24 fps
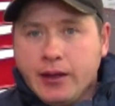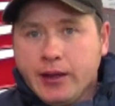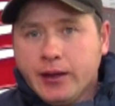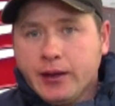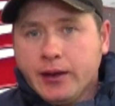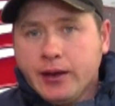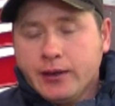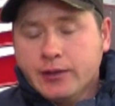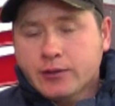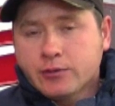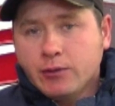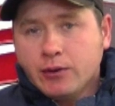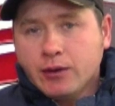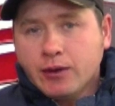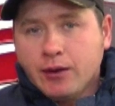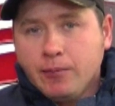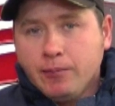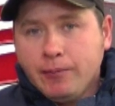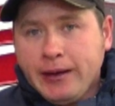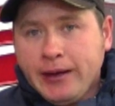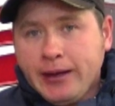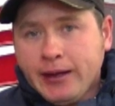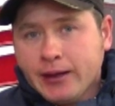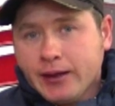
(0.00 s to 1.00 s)
Hey guys,
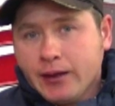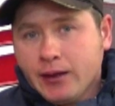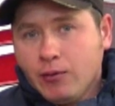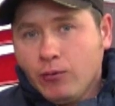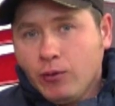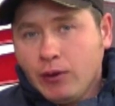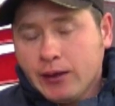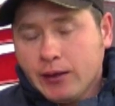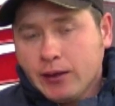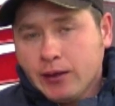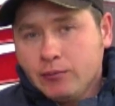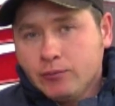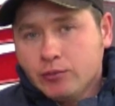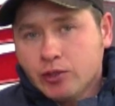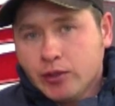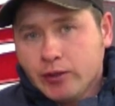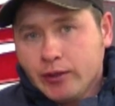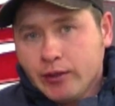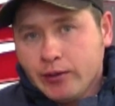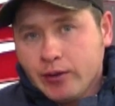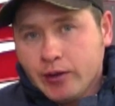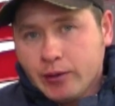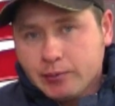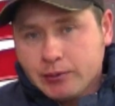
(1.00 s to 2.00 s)
welcome back. Welcome to
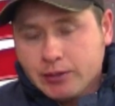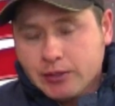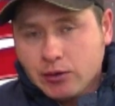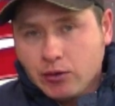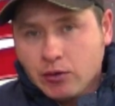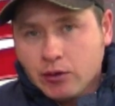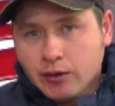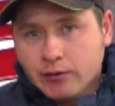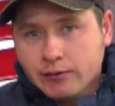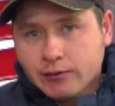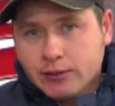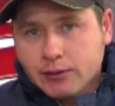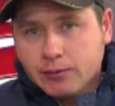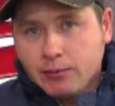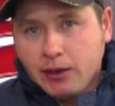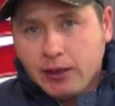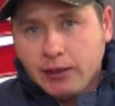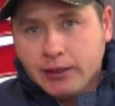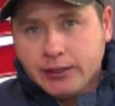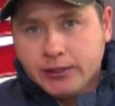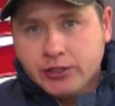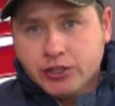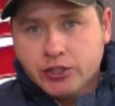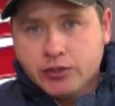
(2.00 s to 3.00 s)
another episode of
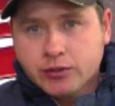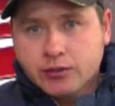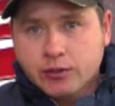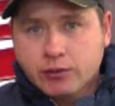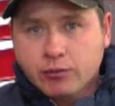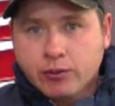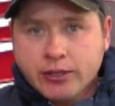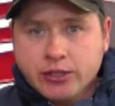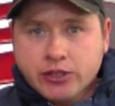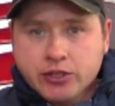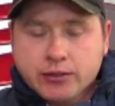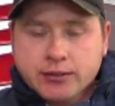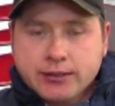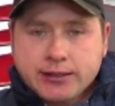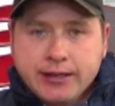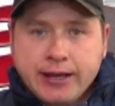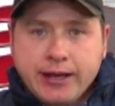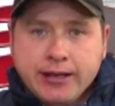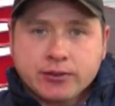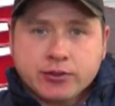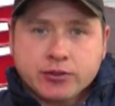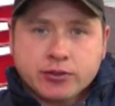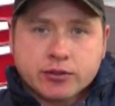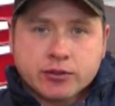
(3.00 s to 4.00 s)
Small Engines Questions
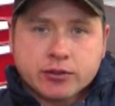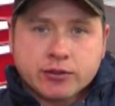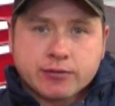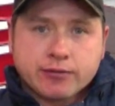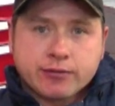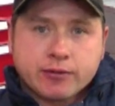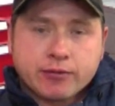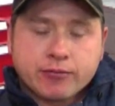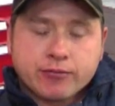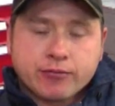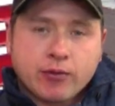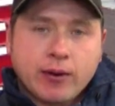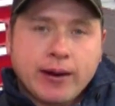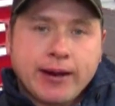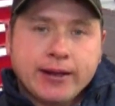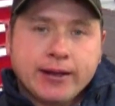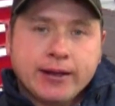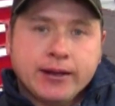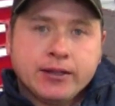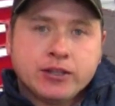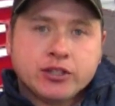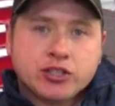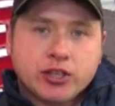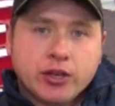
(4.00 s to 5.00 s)
and Answers for
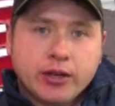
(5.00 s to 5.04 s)
Friday,